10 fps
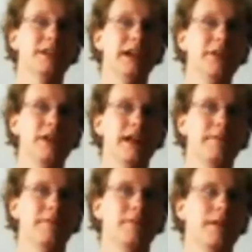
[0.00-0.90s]

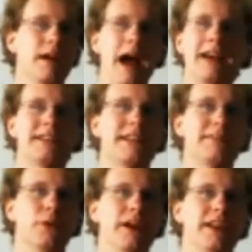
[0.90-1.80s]
internet, access
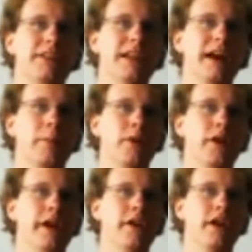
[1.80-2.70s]
point at the
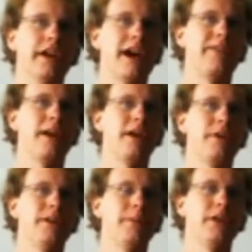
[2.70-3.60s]
library or a cafe or
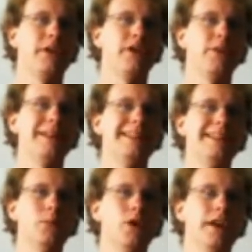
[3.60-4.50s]
something. There could have been
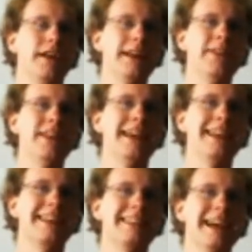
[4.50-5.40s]
someone, not even the
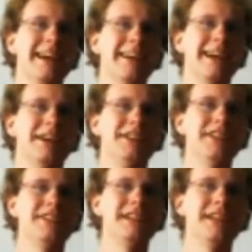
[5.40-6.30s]
NSA,
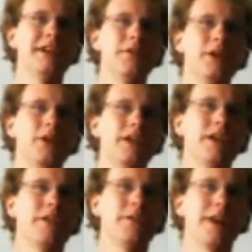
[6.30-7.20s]
just sitting there recording
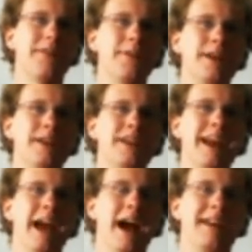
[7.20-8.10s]
all the traffic,
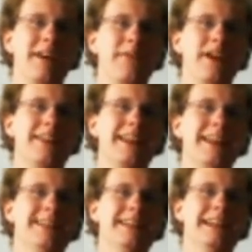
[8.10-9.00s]
and now they've got the
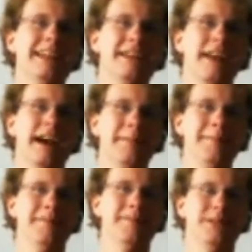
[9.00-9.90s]
keys to get into that.
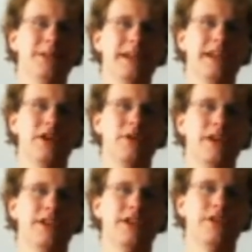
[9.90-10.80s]
So they could go
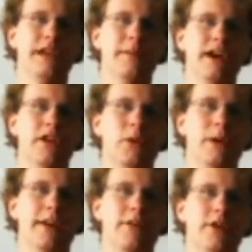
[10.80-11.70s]
into your email or
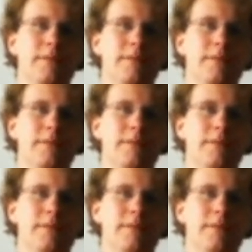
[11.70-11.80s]
whatever.